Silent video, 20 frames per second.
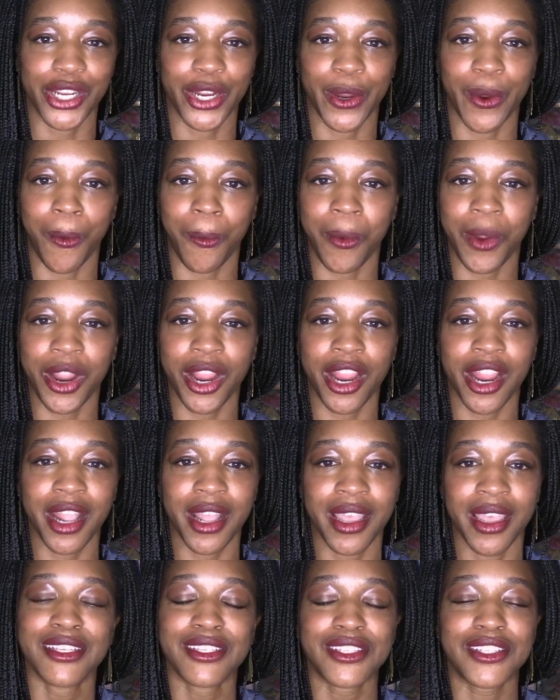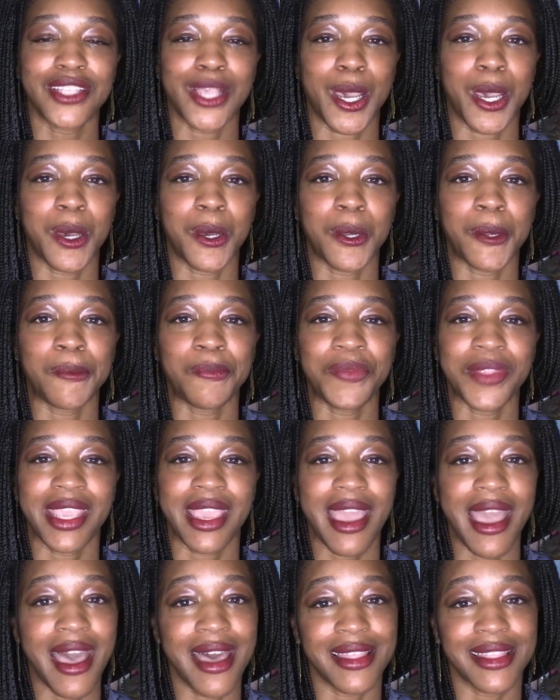to her work. So
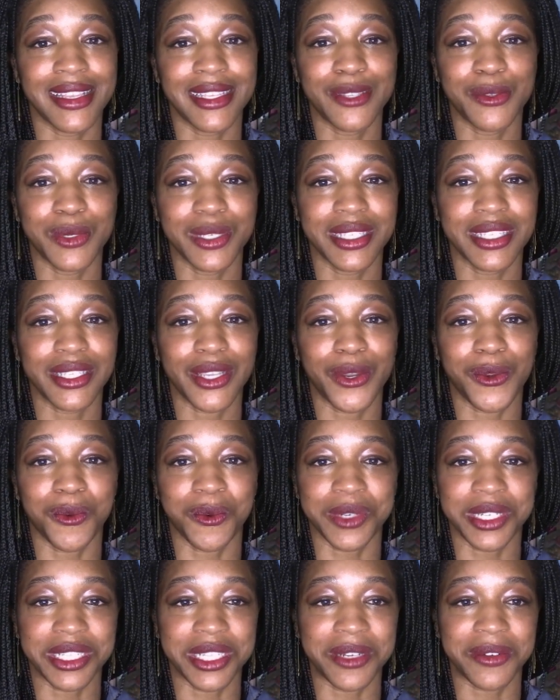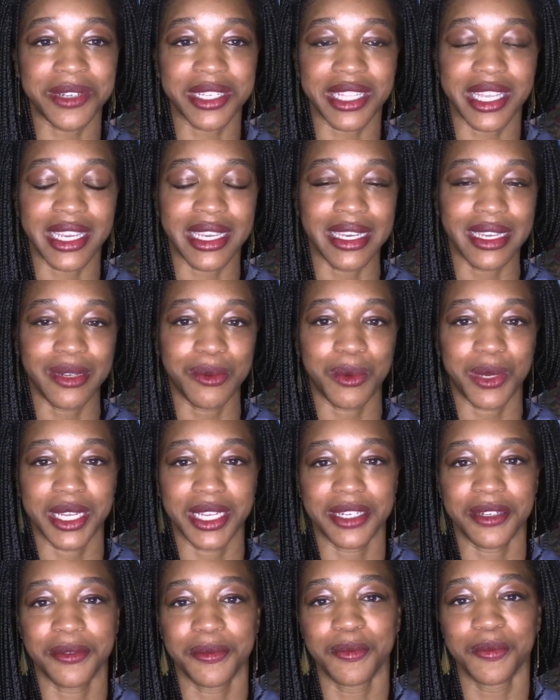yeah, this was a really, really good
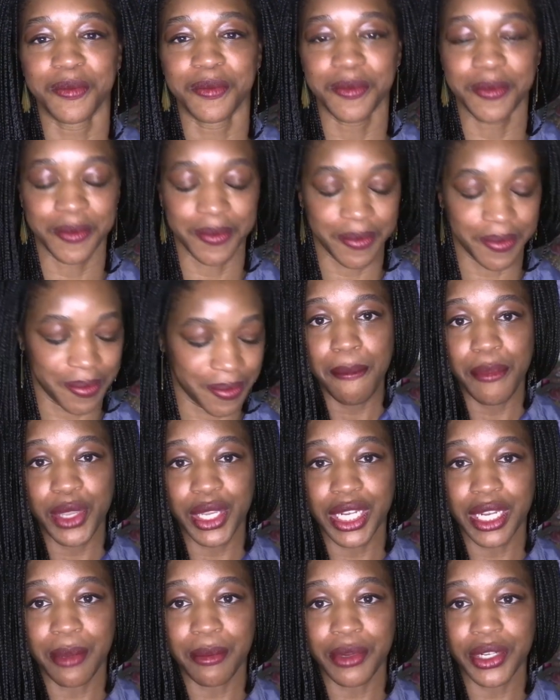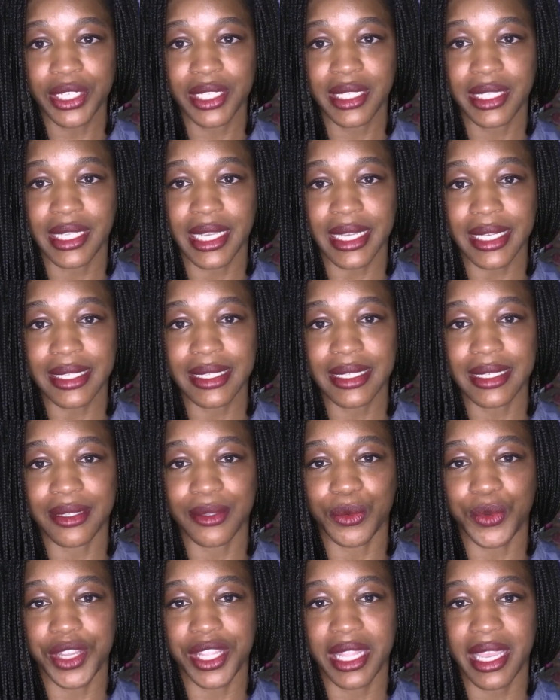one. Book number 6
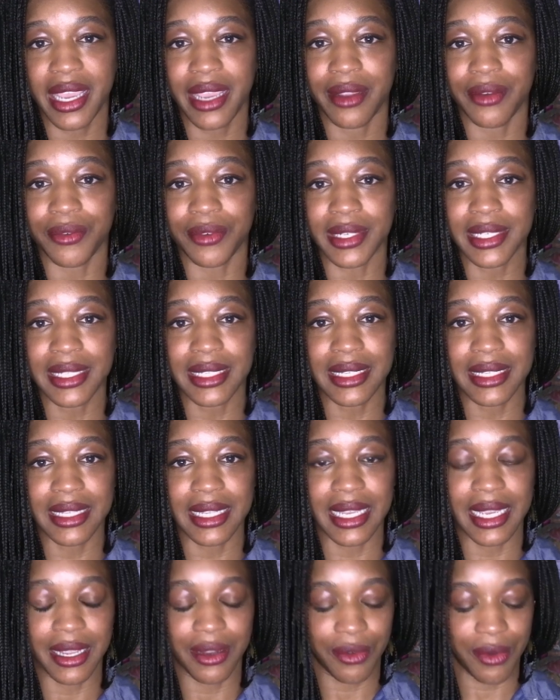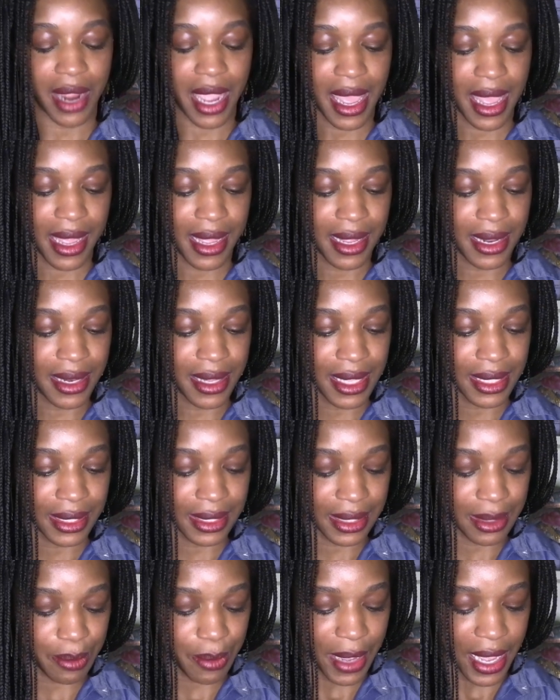is one that I recently read.
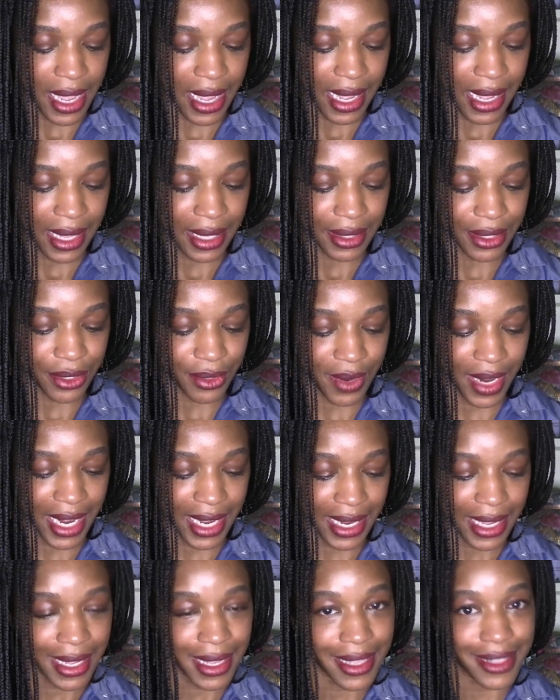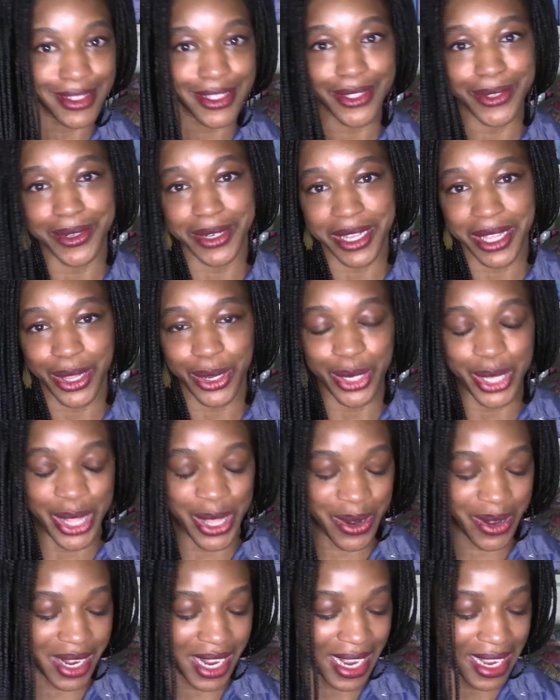This is by Lorraine Heath, so another
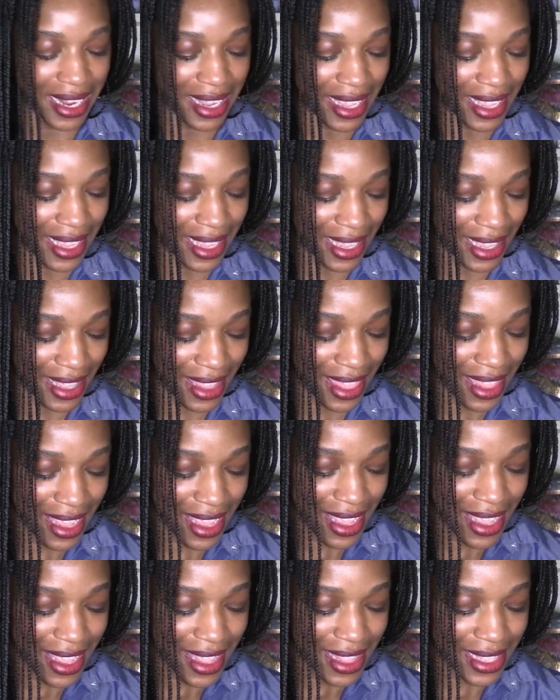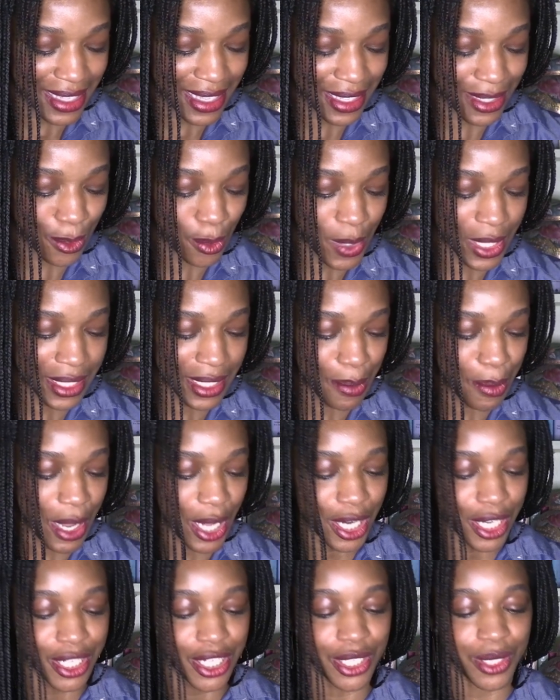Lorraine Heath. This is Once
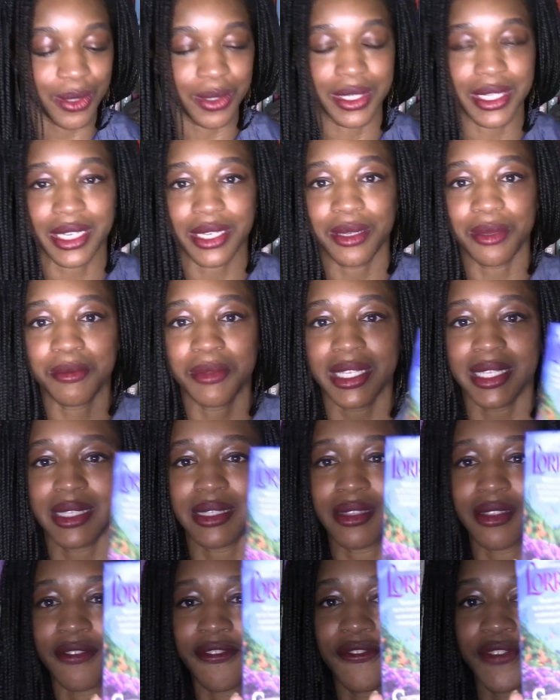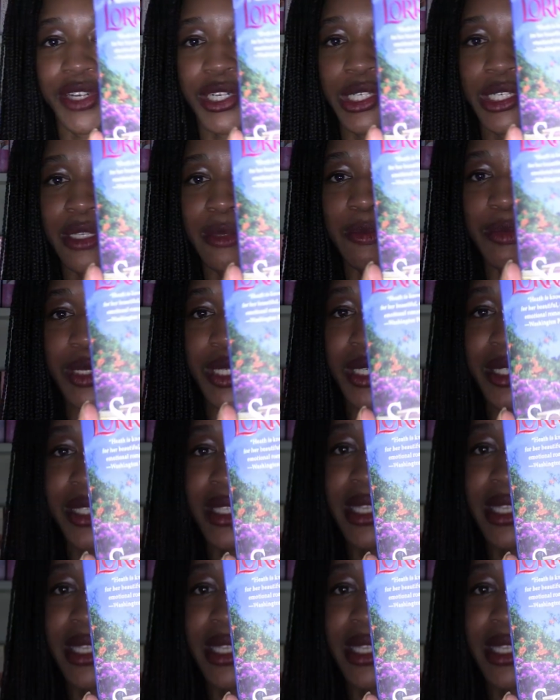Upon a Dukedom. This is the first book,